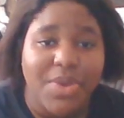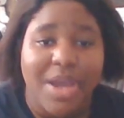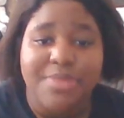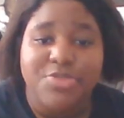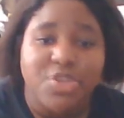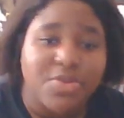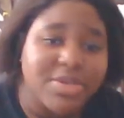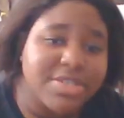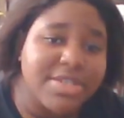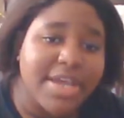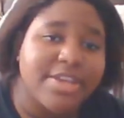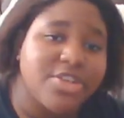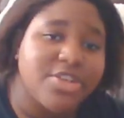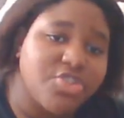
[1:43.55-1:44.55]
I'm so
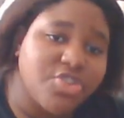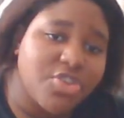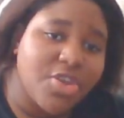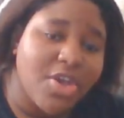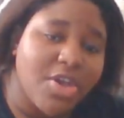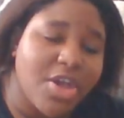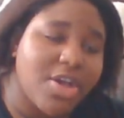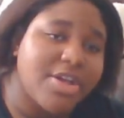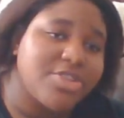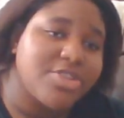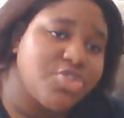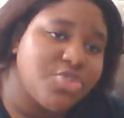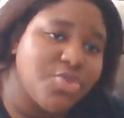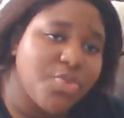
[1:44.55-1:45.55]
excited
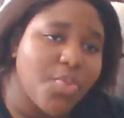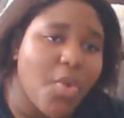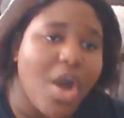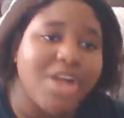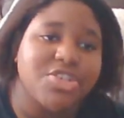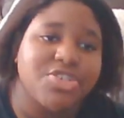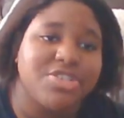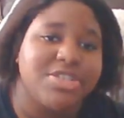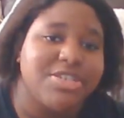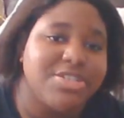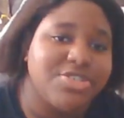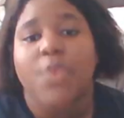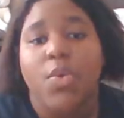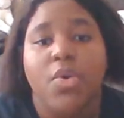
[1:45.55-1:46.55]
to watch
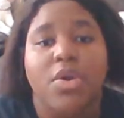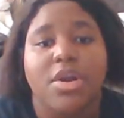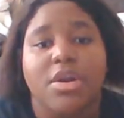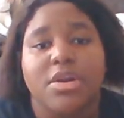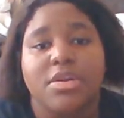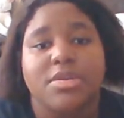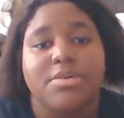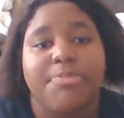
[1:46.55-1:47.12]
these four